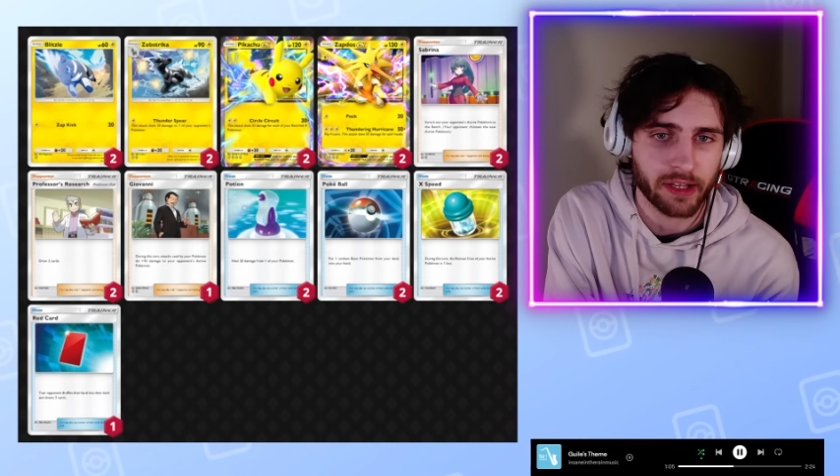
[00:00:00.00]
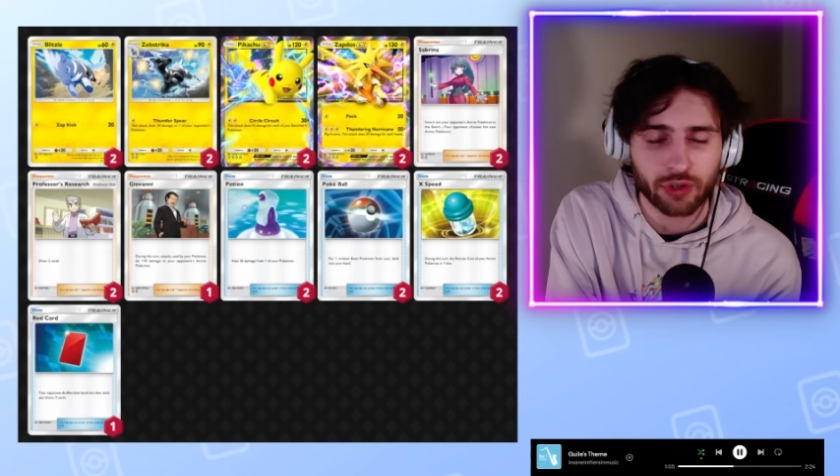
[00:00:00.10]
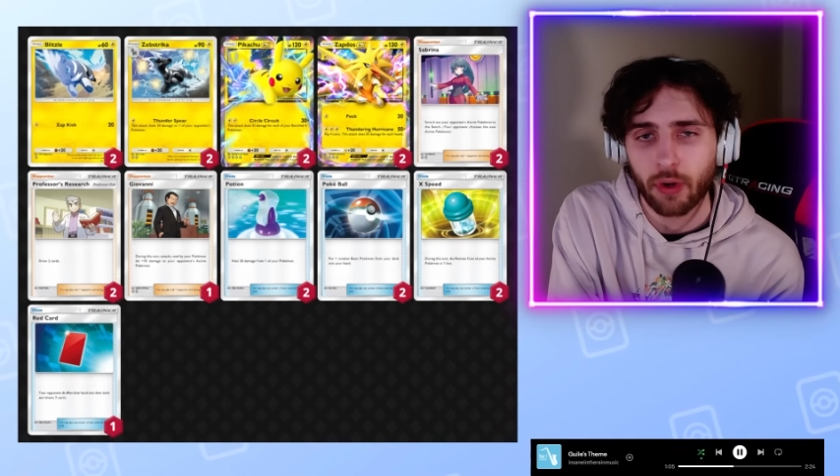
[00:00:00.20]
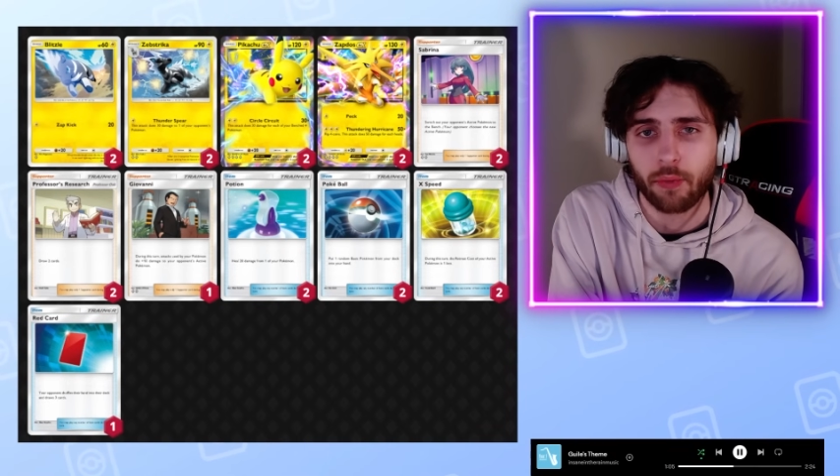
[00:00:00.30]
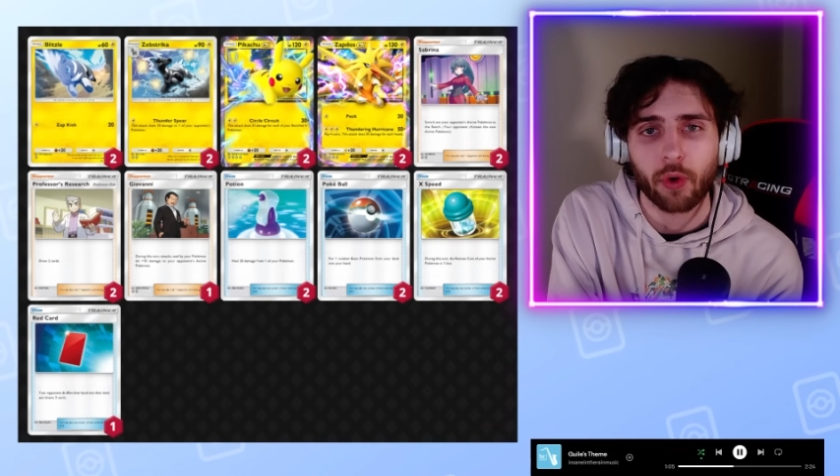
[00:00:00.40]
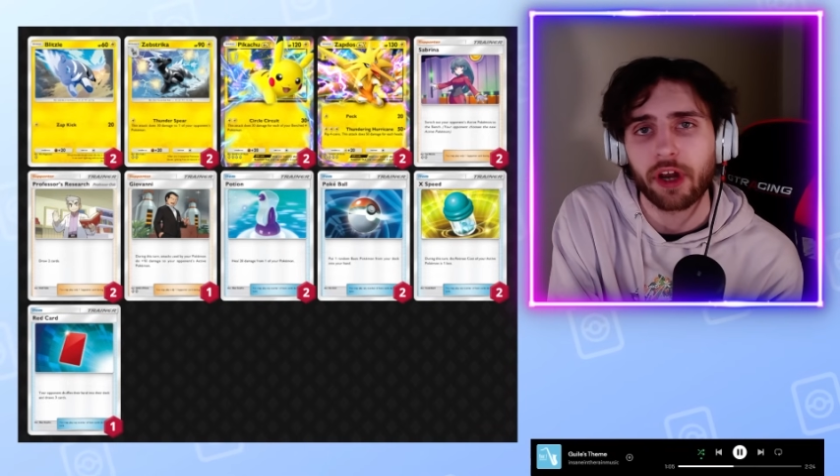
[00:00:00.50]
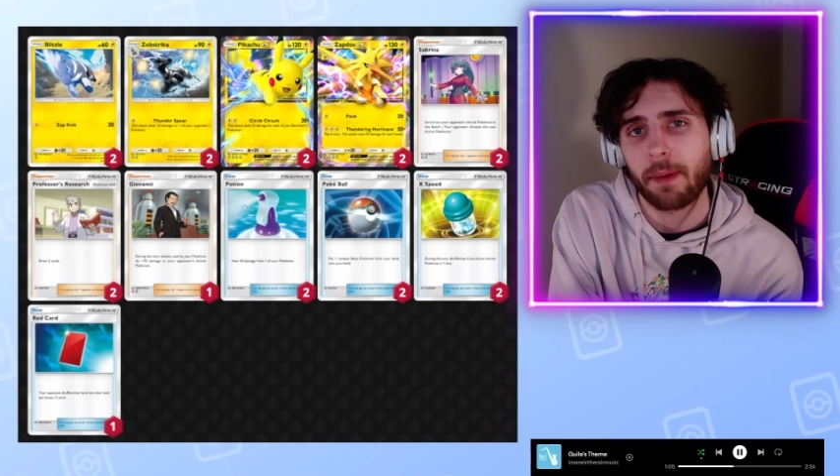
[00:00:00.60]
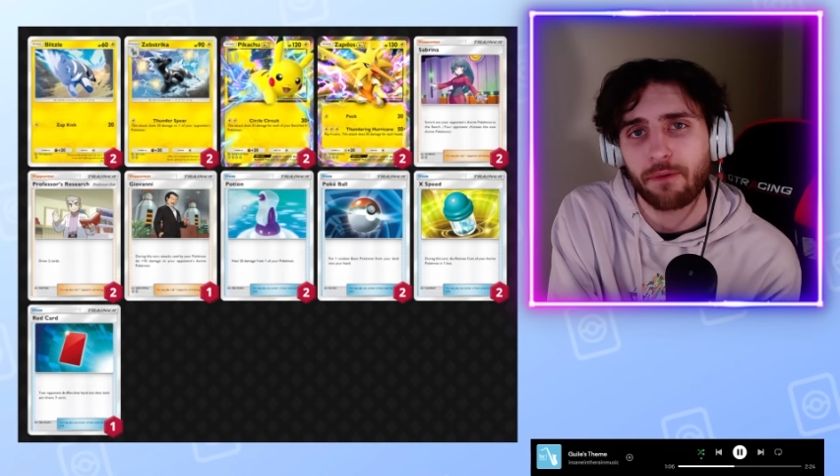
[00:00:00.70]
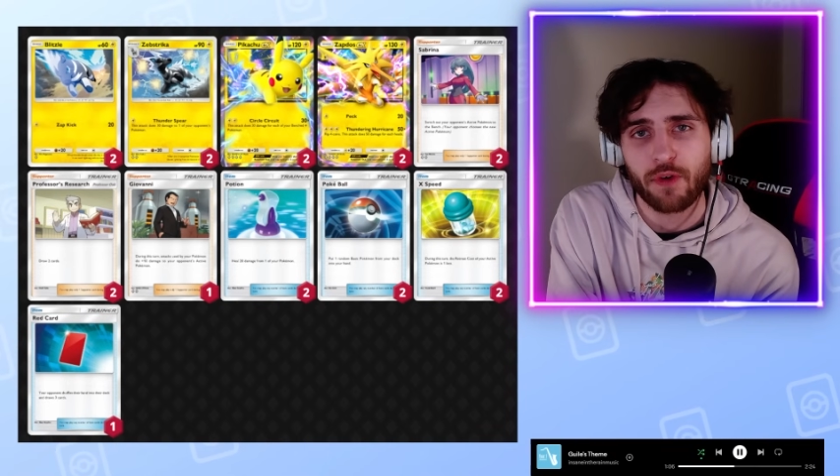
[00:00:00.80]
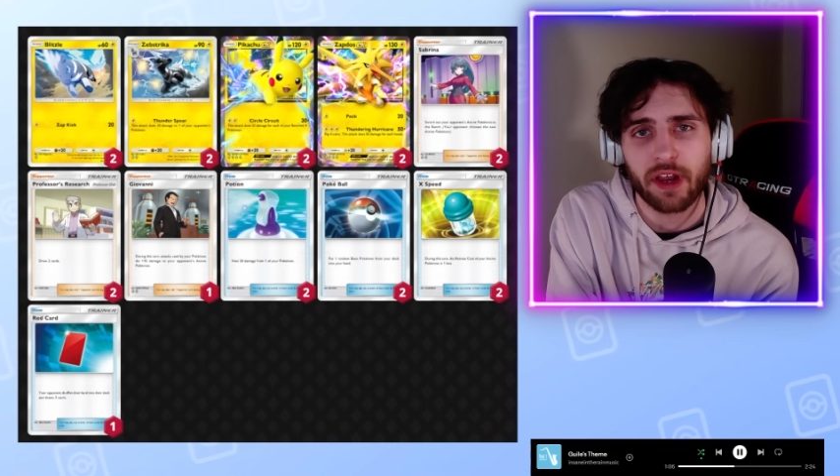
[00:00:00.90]
It's already worried
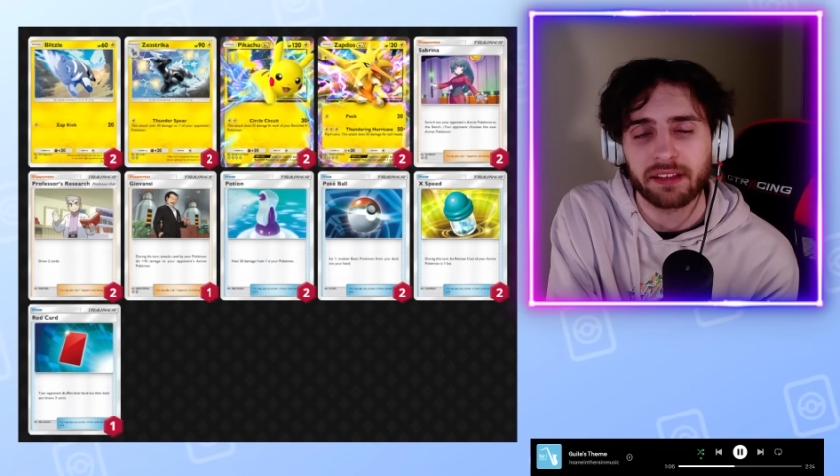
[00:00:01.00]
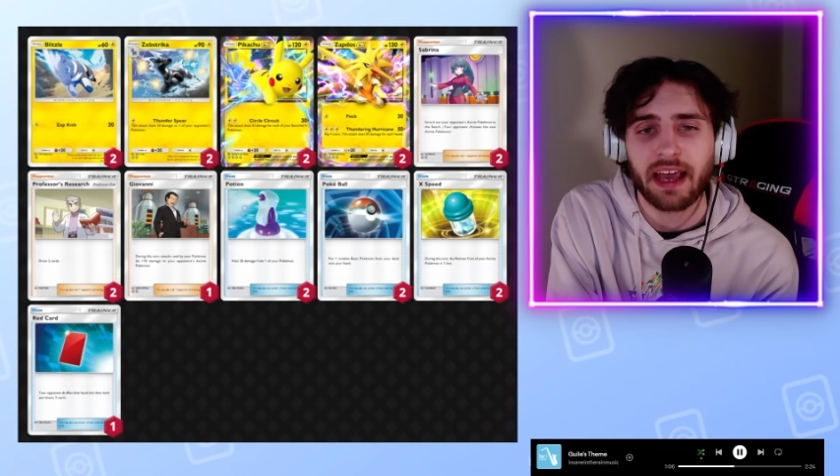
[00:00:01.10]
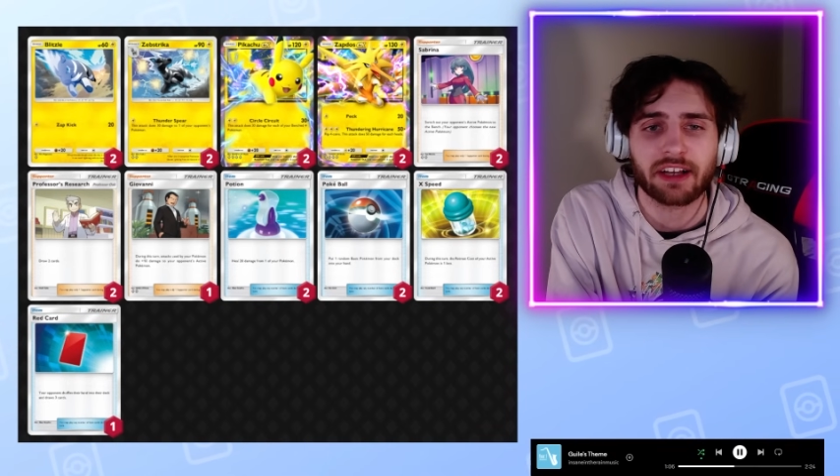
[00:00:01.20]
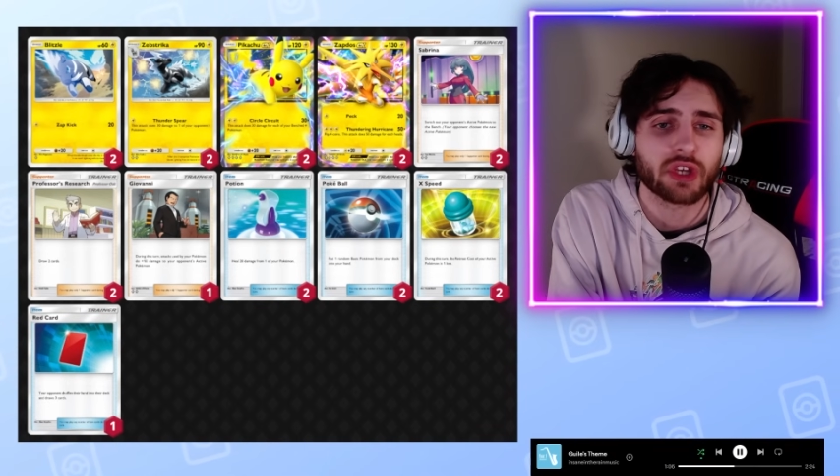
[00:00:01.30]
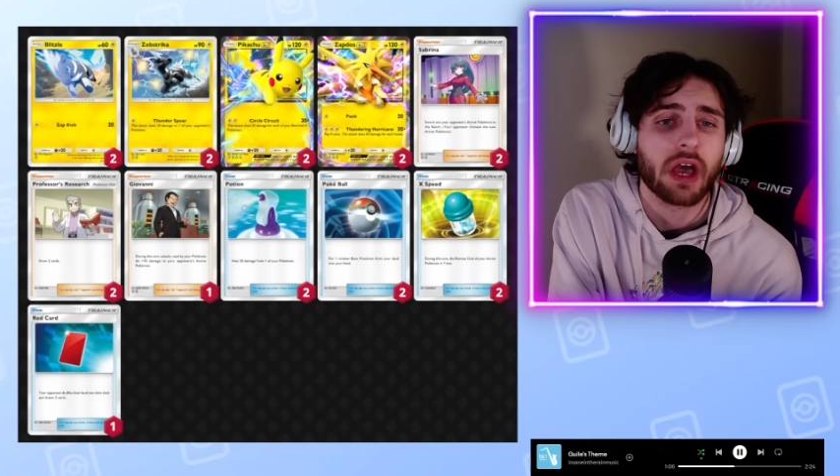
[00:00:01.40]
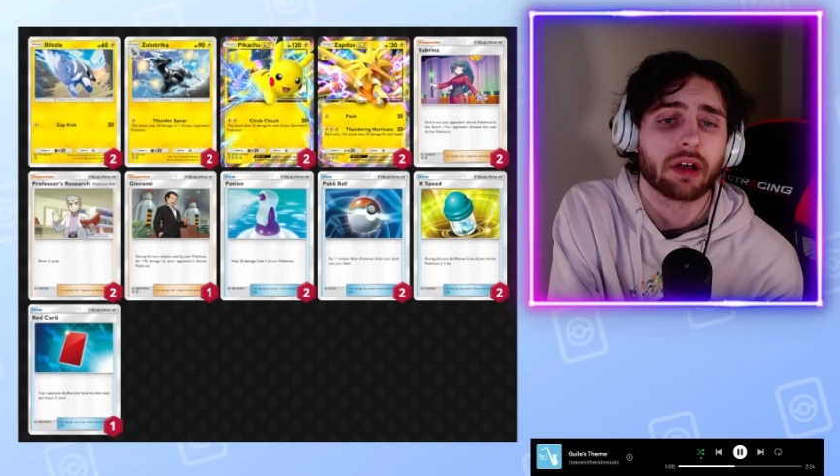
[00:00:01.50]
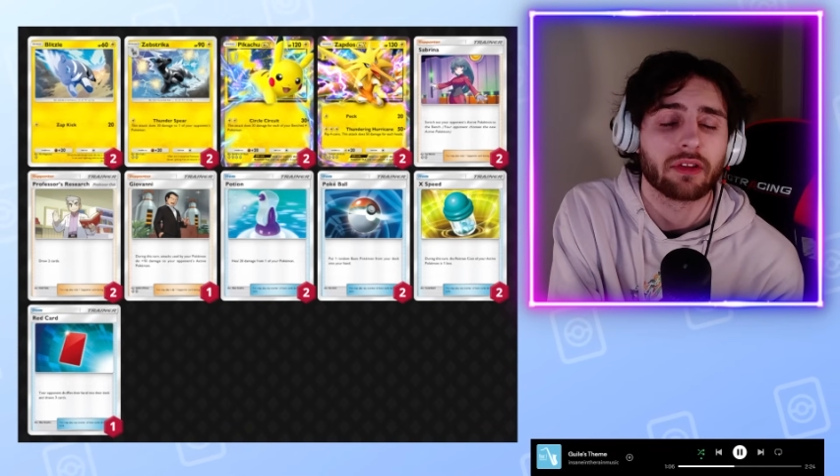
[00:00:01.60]
about fighting decks.